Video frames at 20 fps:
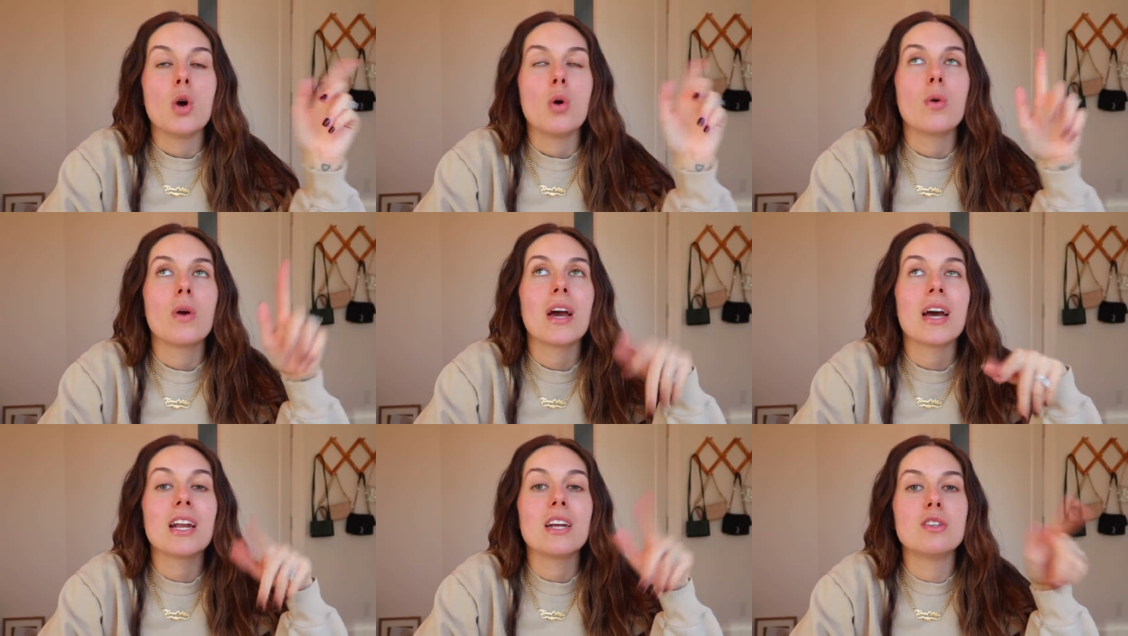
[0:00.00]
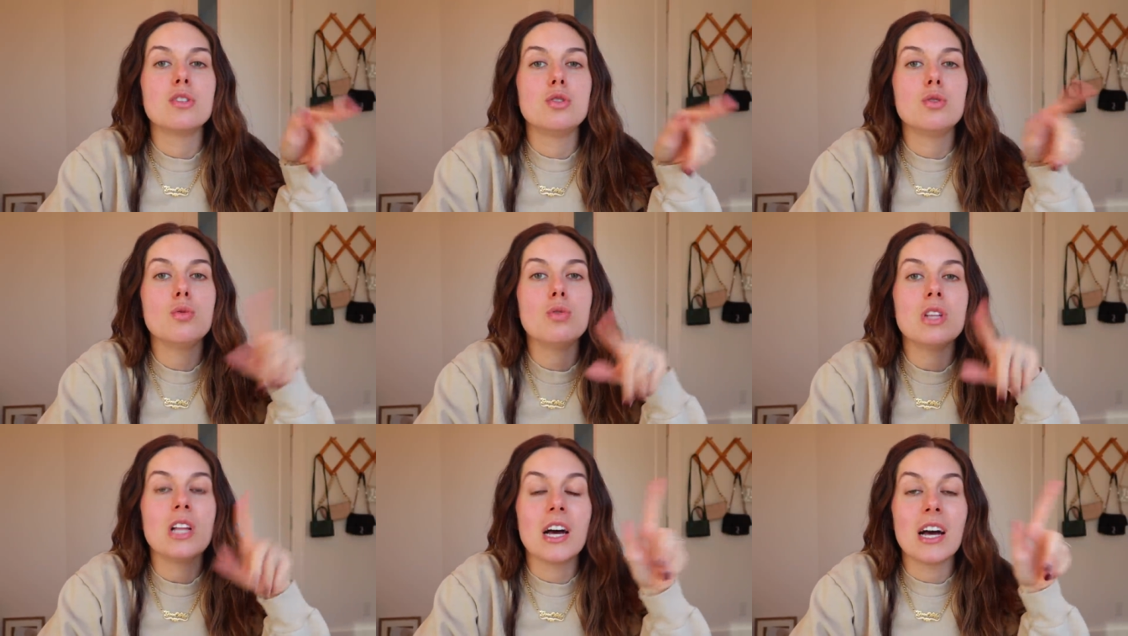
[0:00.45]
We gotta
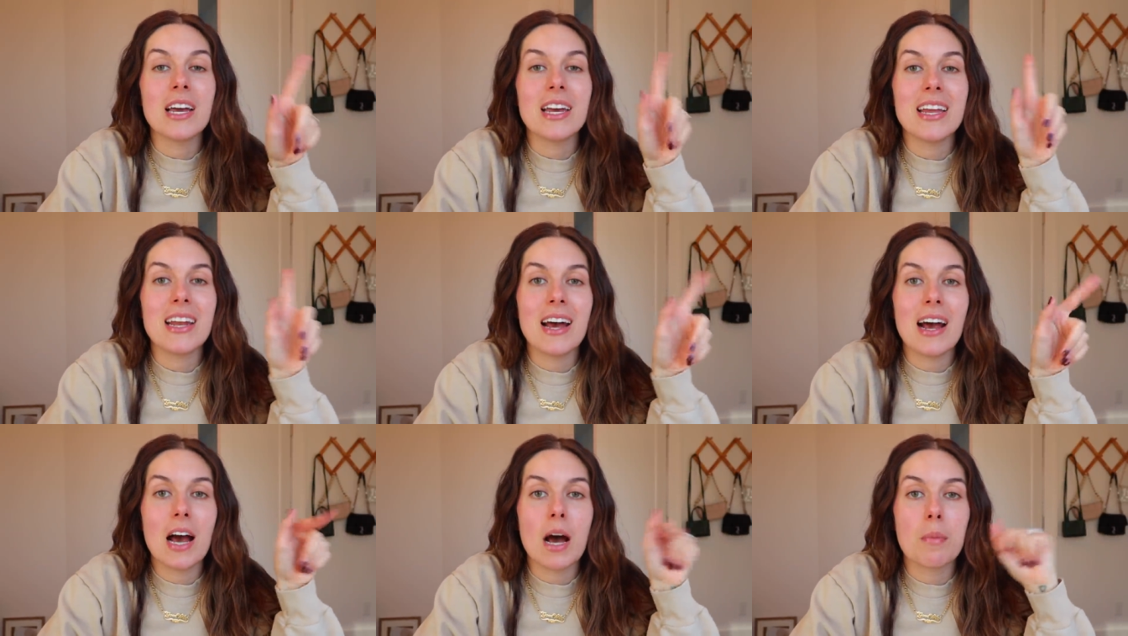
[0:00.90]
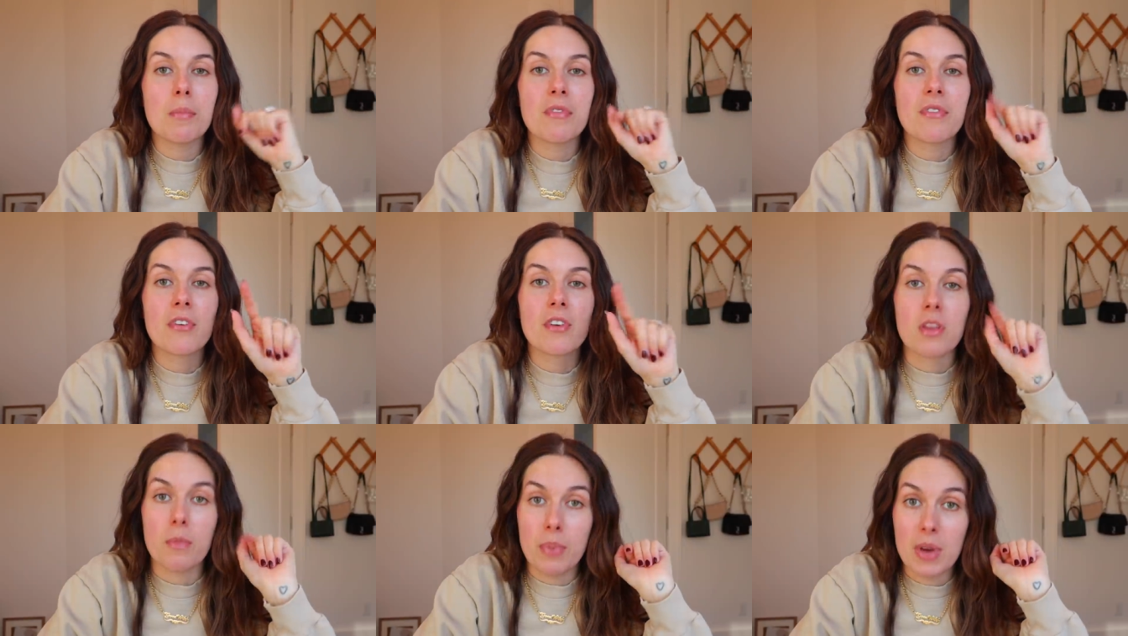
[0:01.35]
doula it up
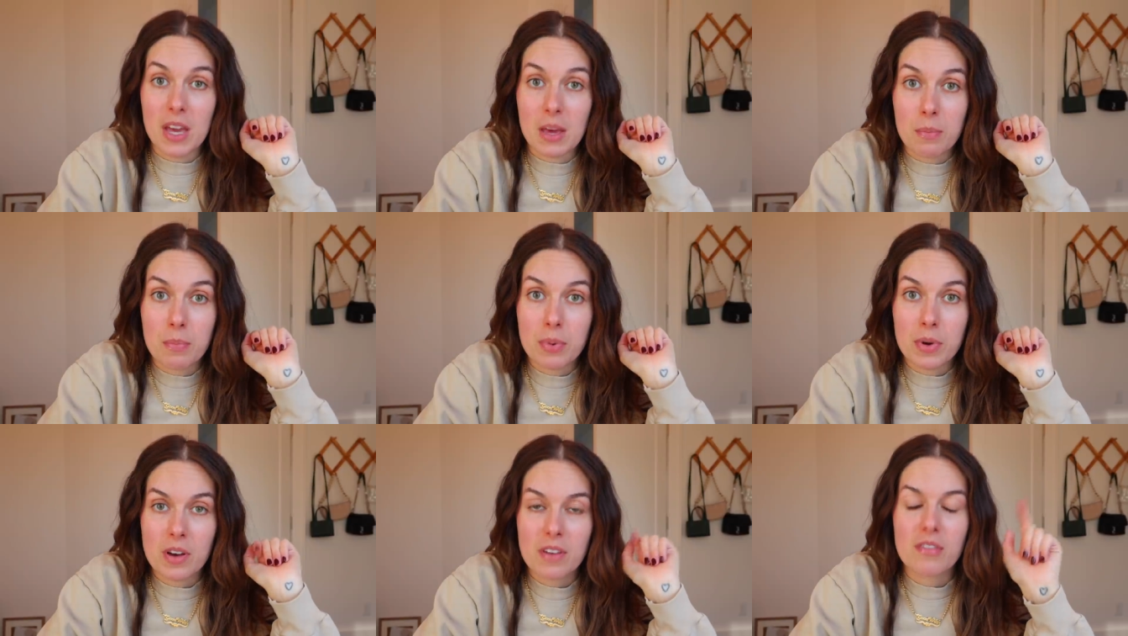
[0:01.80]
for the peep,